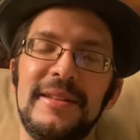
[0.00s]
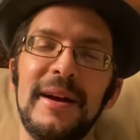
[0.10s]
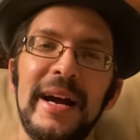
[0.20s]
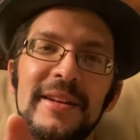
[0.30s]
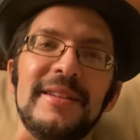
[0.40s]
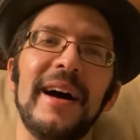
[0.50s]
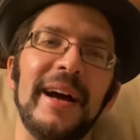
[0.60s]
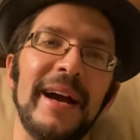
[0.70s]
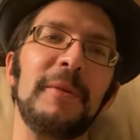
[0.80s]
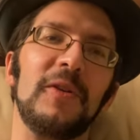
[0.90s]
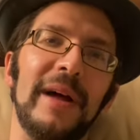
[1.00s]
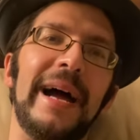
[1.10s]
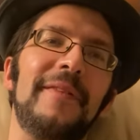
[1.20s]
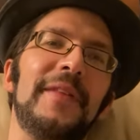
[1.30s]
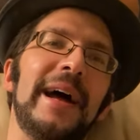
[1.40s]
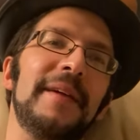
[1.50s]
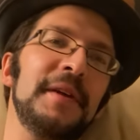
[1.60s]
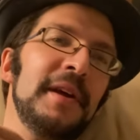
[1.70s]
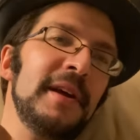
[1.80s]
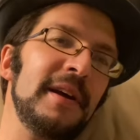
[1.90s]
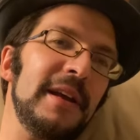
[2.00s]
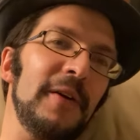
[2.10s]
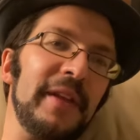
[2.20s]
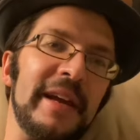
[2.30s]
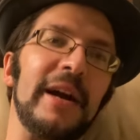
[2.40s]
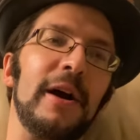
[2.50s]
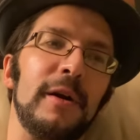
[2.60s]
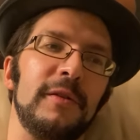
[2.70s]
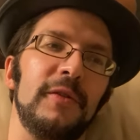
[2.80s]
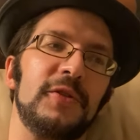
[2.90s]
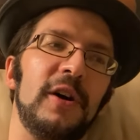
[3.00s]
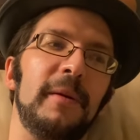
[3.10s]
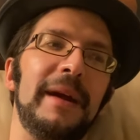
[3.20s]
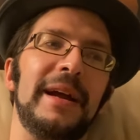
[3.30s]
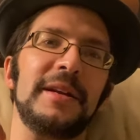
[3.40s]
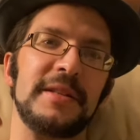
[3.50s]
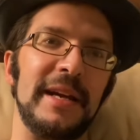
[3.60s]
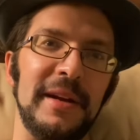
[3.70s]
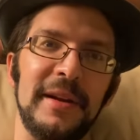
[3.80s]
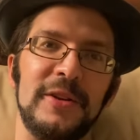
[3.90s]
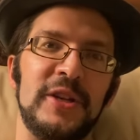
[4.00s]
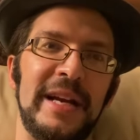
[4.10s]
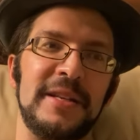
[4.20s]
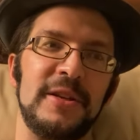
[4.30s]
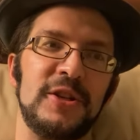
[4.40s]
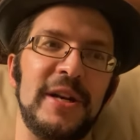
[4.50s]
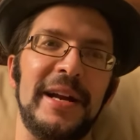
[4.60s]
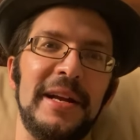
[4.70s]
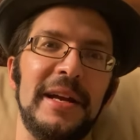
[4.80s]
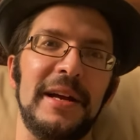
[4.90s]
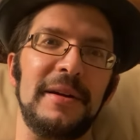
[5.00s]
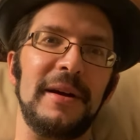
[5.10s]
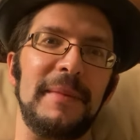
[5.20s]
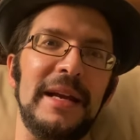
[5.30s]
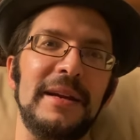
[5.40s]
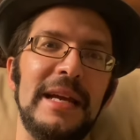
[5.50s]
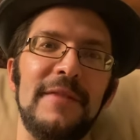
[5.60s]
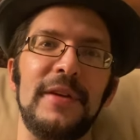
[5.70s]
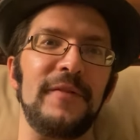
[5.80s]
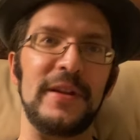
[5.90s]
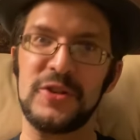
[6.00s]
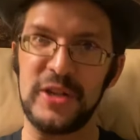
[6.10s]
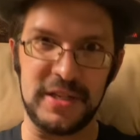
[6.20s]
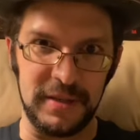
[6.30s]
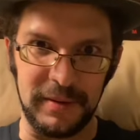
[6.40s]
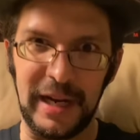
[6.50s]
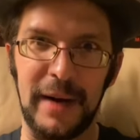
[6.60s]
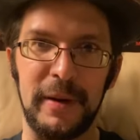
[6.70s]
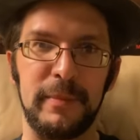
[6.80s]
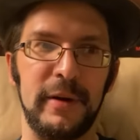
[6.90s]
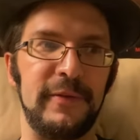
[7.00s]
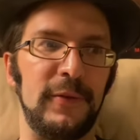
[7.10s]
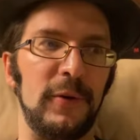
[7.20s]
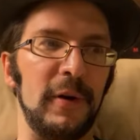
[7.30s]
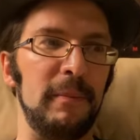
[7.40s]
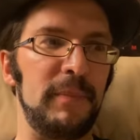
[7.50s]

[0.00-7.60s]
I am glad that, the character of Dollman is getting a chance to shine again. I mean, even if it's just in comic book form.